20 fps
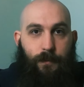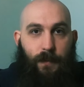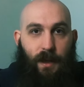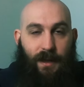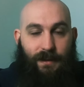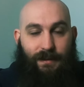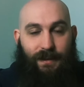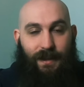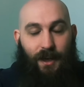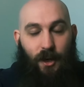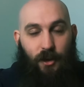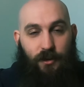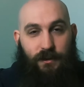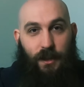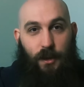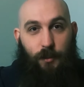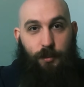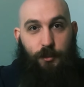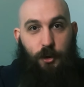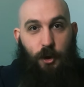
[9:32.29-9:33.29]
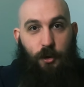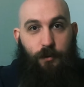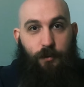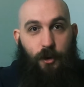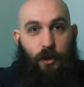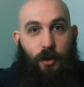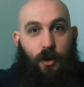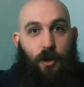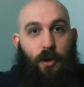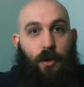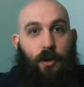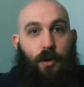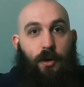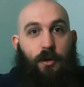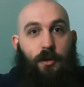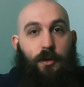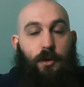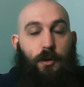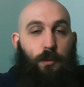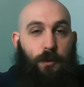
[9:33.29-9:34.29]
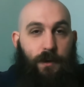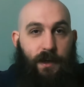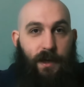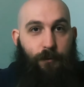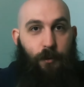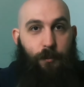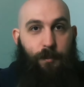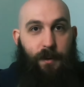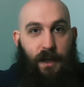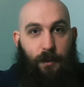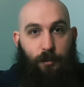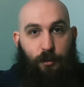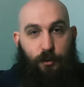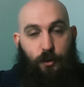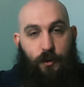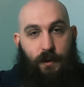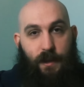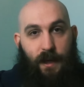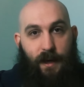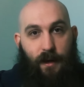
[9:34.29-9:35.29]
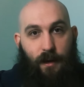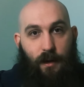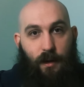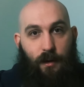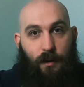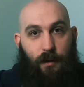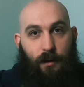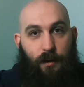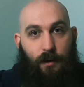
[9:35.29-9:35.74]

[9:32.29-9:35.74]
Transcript: As an outside observer, you would never be able to tell,